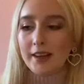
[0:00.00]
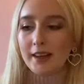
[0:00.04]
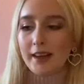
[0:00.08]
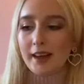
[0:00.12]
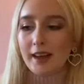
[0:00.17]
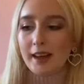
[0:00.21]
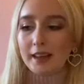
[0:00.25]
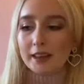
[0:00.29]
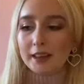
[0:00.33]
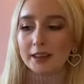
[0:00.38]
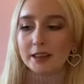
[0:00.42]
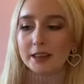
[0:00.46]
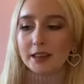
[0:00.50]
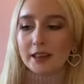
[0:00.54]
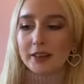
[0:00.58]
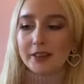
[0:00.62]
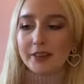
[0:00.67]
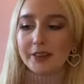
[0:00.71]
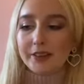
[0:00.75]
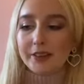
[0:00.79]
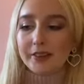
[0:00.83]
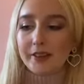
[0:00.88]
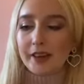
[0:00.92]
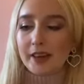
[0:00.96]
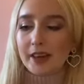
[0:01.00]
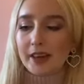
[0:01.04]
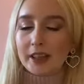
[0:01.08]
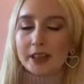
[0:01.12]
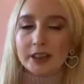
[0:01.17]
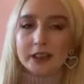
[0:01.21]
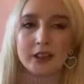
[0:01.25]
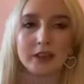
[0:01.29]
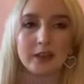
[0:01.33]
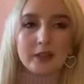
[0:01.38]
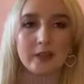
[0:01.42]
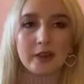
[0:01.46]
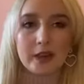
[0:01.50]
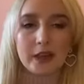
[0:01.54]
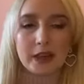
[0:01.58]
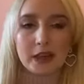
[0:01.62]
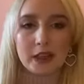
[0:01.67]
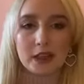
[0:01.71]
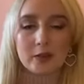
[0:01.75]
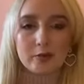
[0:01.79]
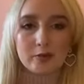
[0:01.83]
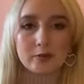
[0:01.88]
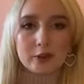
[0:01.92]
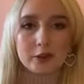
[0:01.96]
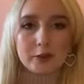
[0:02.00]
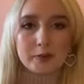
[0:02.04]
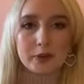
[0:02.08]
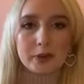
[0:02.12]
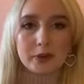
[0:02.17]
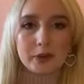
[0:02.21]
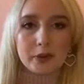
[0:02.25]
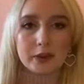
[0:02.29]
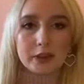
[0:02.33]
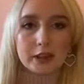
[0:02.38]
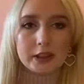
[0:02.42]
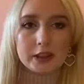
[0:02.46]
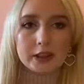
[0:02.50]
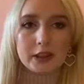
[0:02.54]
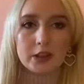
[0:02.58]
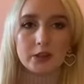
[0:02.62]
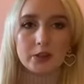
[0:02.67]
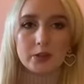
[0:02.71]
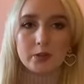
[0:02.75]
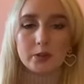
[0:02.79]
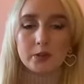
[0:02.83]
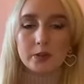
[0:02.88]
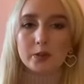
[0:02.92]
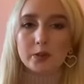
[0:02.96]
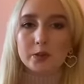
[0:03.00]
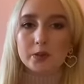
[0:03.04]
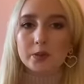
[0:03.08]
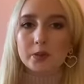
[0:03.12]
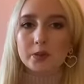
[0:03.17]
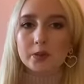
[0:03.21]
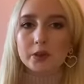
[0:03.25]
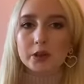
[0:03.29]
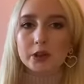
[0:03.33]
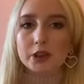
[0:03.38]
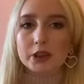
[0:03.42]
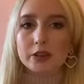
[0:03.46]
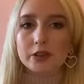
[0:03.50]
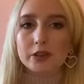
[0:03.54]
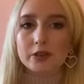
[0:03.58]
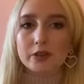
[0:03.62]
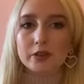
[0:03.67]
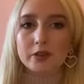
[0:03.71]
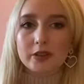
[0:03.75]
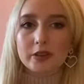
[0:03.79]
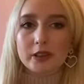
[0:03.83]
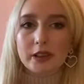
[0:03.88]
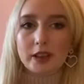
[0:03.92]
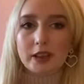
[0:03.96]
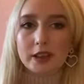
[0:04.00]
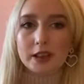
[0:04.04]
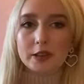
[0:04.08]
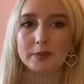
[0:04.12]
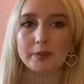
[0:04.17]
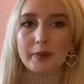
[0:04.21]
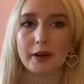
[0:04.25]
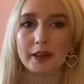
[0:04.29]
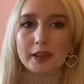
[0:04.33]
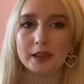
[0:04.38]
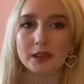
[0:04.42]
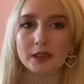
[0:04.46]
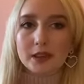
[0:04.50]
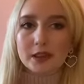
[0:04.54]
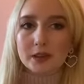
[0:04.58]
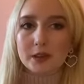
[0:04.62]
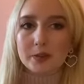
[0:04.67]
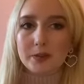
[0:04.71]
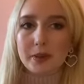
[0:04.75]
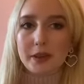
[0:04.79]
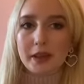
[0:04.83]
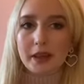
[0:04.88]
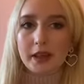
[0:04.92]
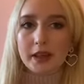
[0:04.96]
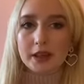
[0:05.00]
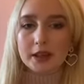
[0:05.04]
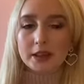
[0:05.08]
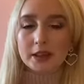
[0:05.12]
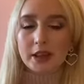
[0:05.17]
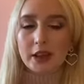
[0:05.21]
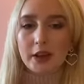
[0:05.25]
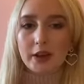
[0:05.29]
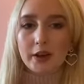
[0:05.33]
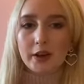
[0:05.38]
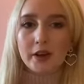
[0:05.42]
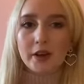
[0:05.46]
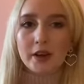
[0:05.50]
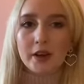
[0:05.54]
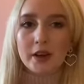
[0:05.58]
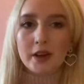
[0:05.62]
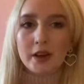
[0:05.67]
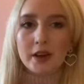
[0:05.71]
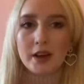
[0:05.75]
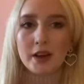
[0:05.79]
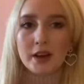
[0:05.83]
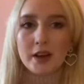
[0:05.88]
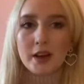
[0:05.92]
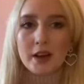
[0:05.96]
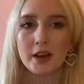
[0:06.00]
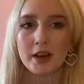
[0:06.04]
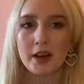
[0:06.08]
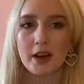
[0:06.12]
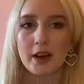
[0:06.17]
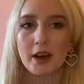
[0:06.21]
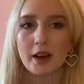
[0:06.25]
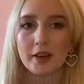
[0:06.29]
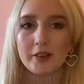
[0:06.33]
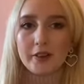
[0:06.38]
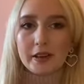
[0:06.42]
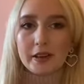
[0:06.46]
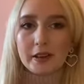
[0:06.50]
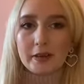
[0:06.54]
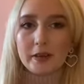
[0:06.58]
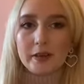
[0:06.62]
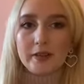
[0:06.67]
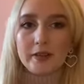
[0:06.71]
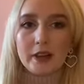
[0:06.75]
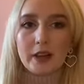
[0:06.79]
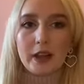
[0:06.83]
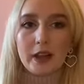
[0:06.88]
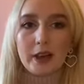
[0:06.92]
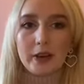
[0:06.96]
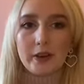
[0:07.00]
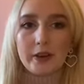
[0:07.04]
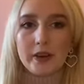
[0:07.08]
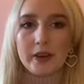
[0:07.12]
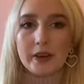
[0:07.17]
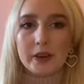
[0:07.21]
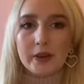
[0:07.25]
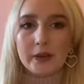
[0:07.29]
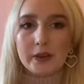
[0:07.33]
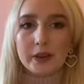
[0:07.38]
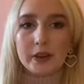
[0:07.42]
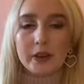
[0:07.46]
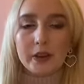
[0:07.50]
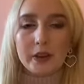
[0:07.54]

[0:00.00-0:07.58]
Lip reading: and they are actually very comfortable, which I wasn't expecting to be. So I think with the low heel you